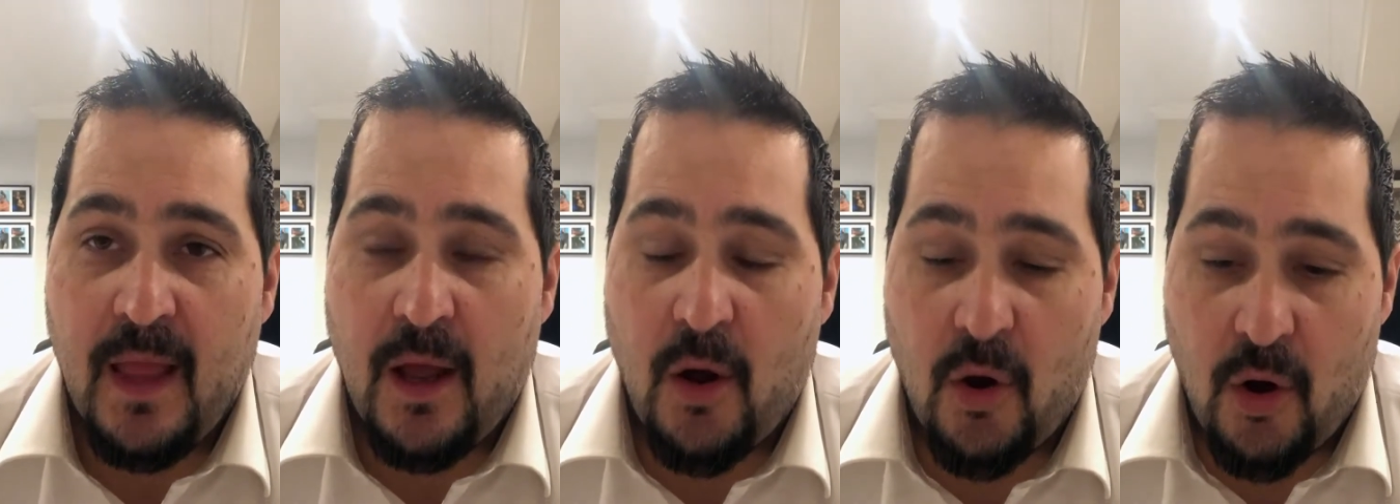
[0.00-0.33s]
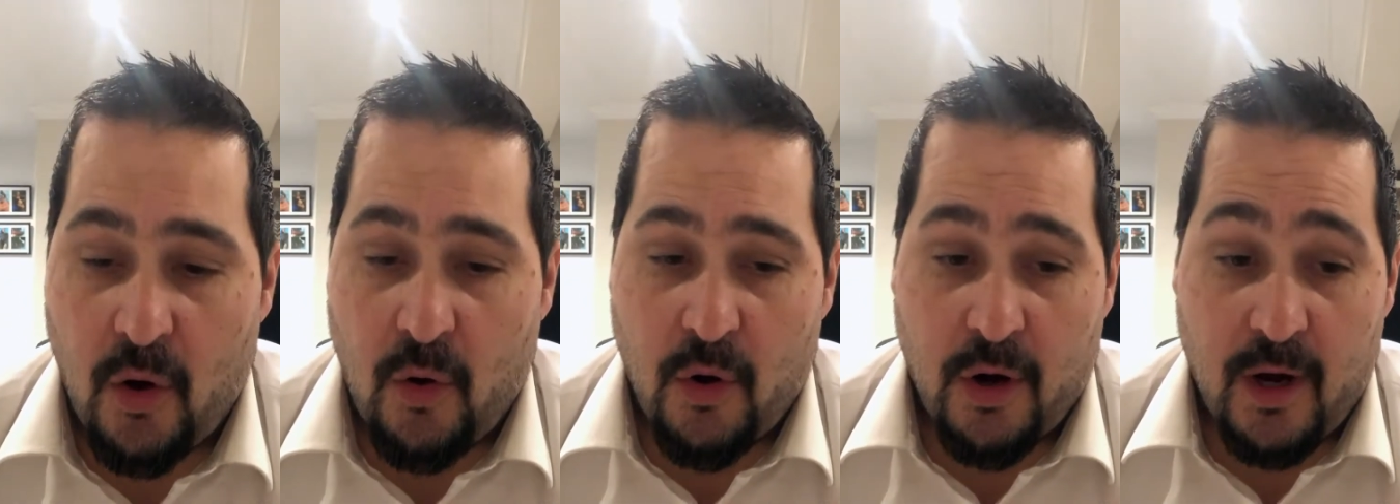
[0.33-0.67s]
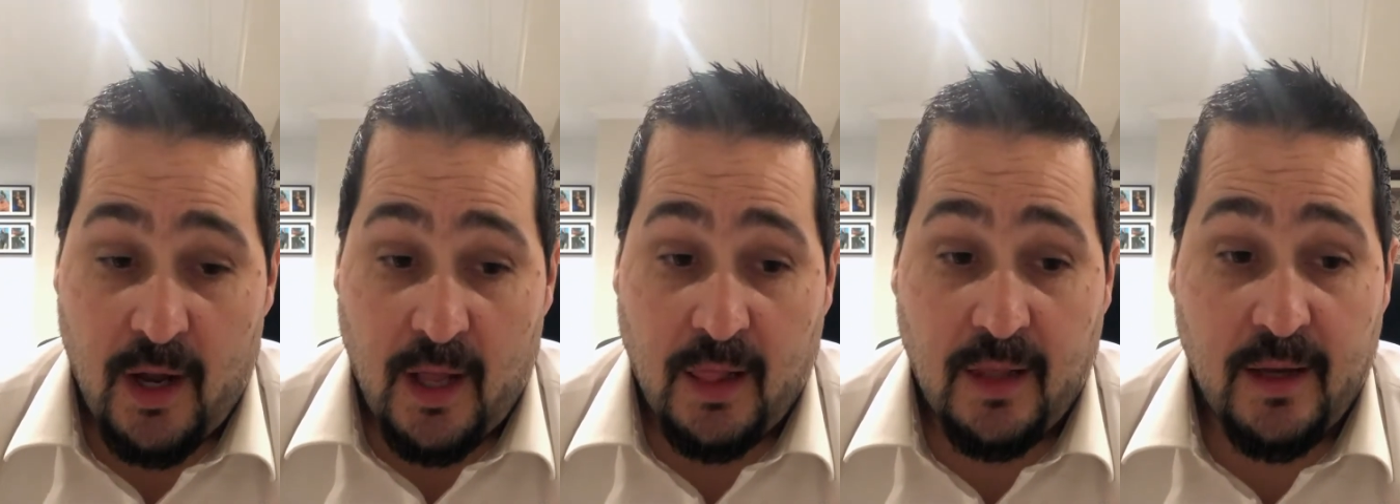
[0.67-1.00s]
or
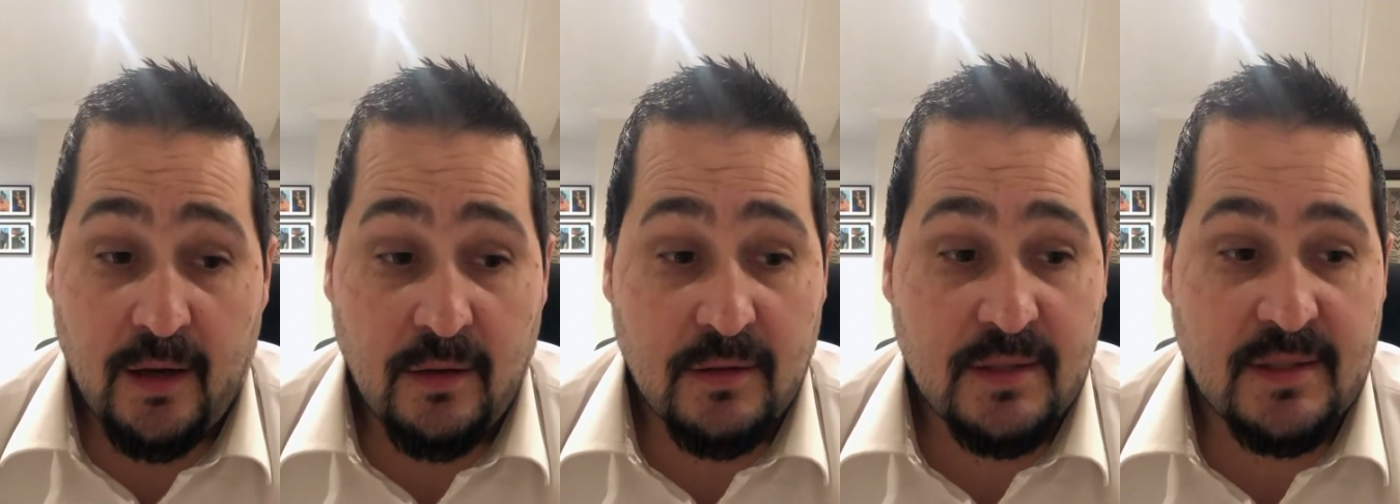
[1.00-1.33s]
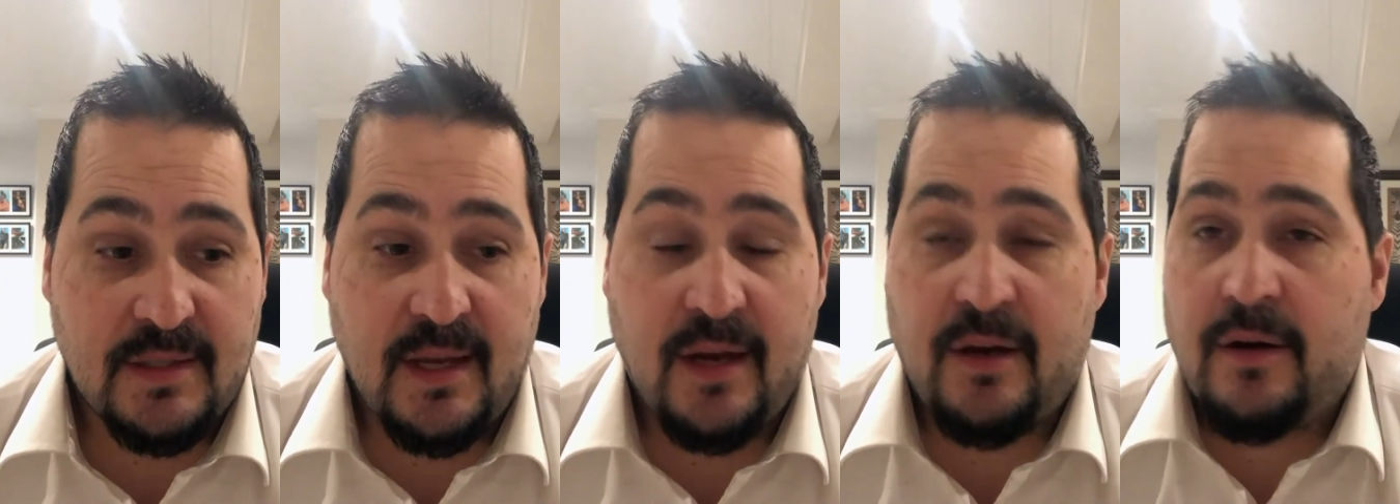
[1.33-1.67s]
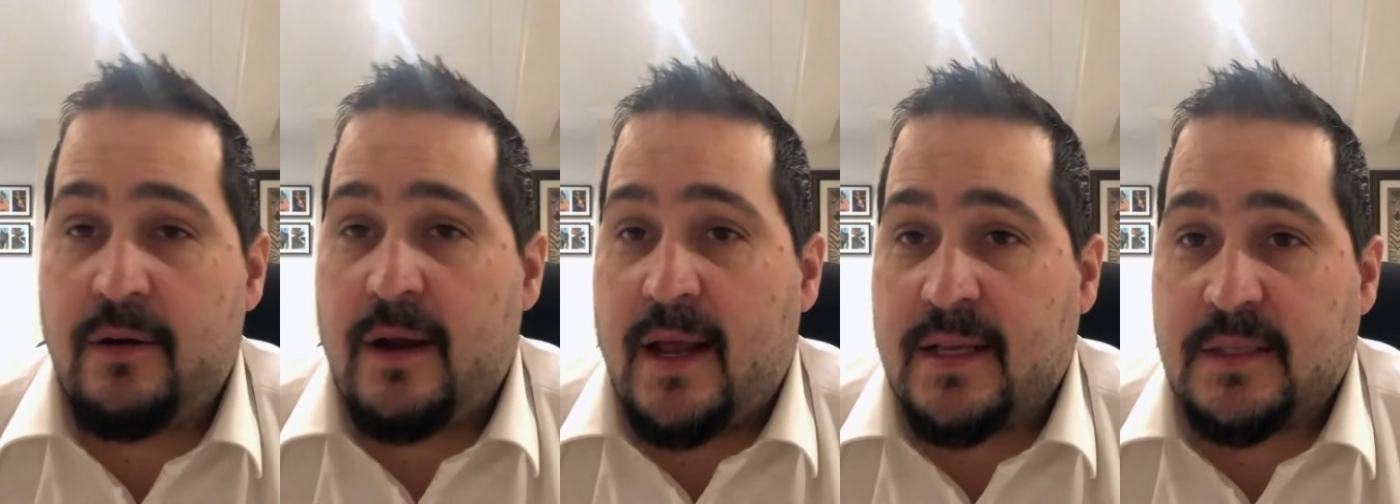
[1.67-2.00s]
a little
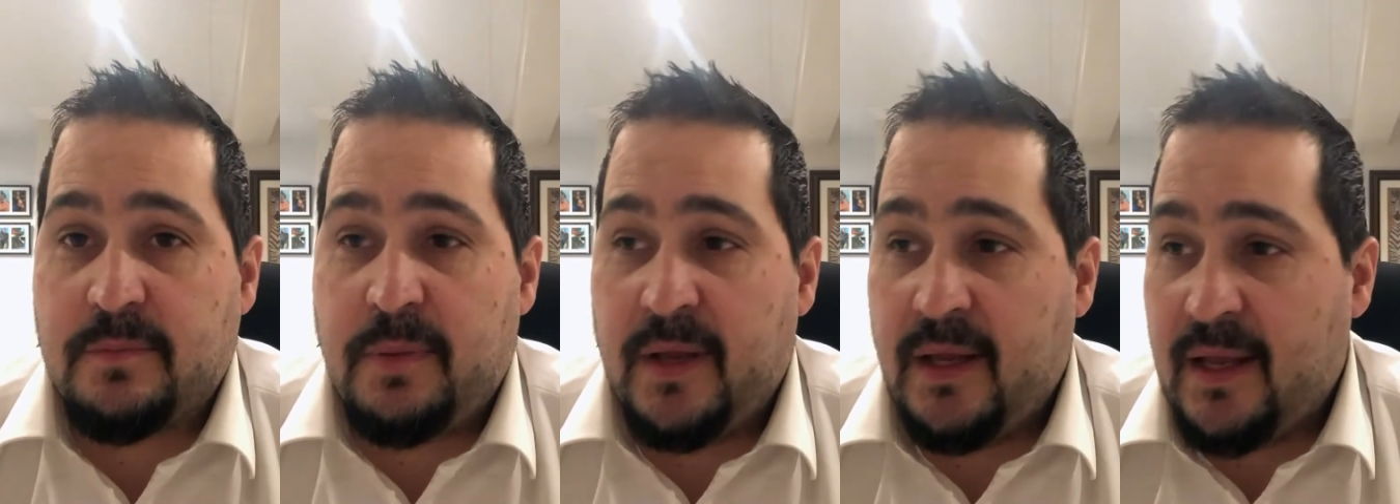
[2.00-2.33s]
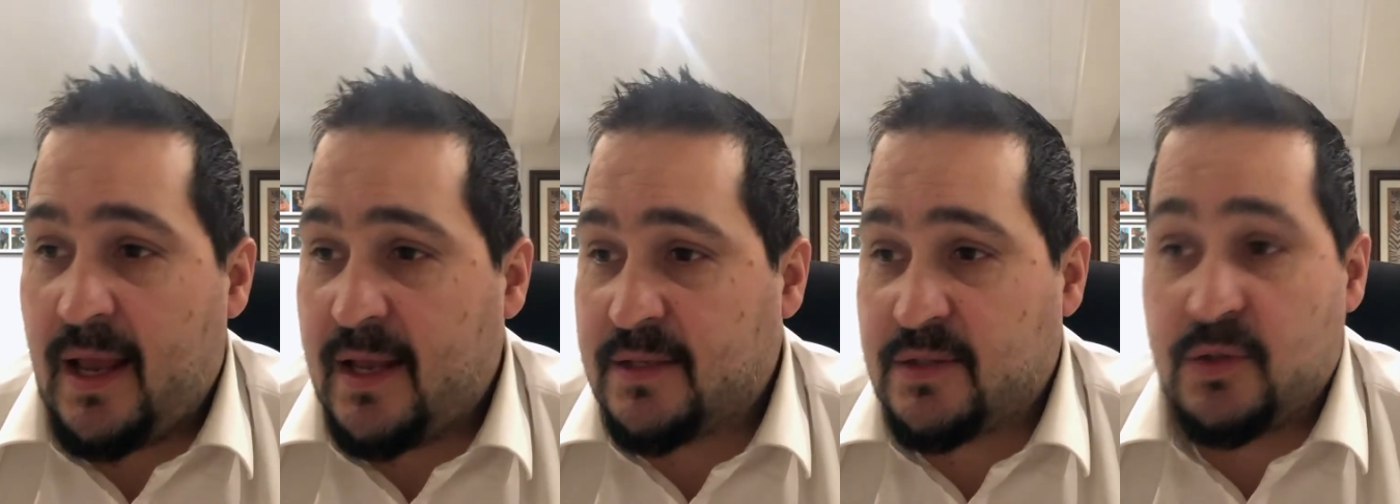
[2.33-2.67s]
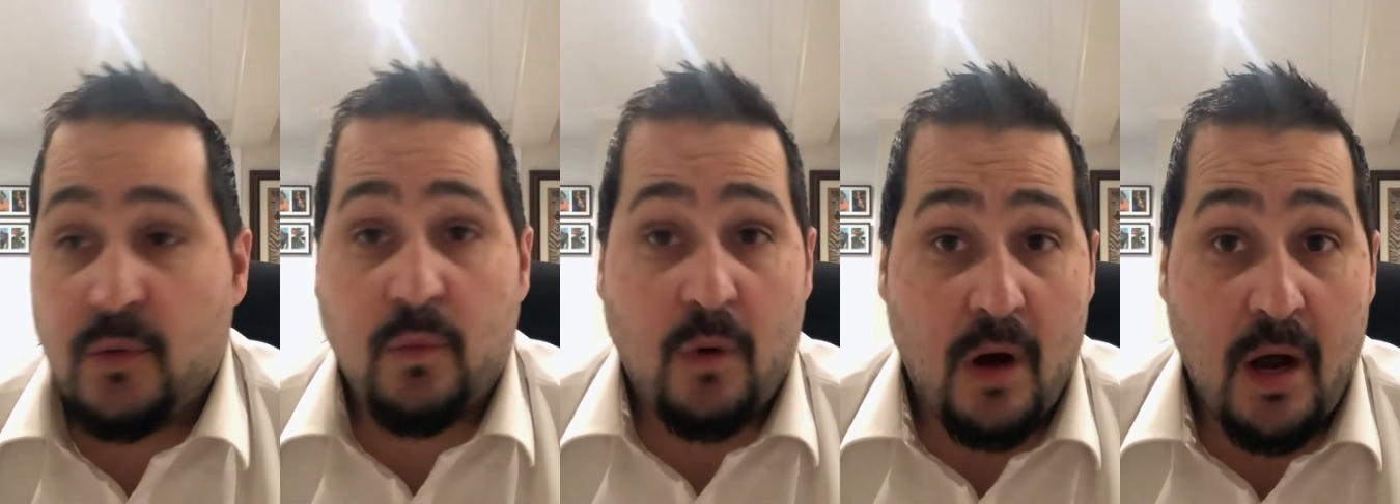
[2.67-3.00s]
sticker as big as
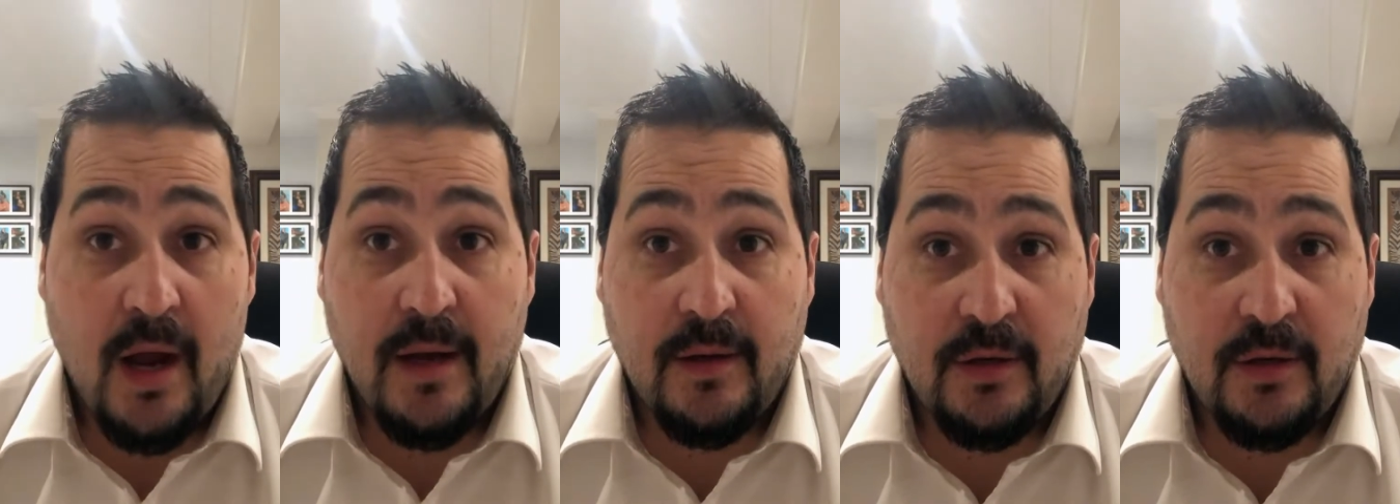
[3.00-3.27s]
you want.